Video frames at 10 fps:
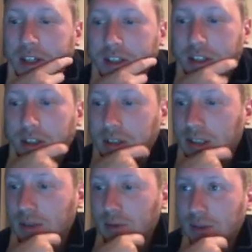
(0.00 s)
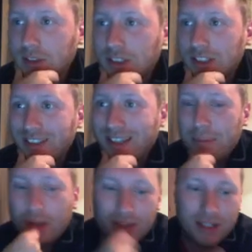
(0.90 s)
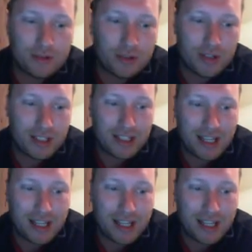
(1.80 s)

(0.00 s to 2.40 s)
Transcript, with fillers: So we'll skip on now to the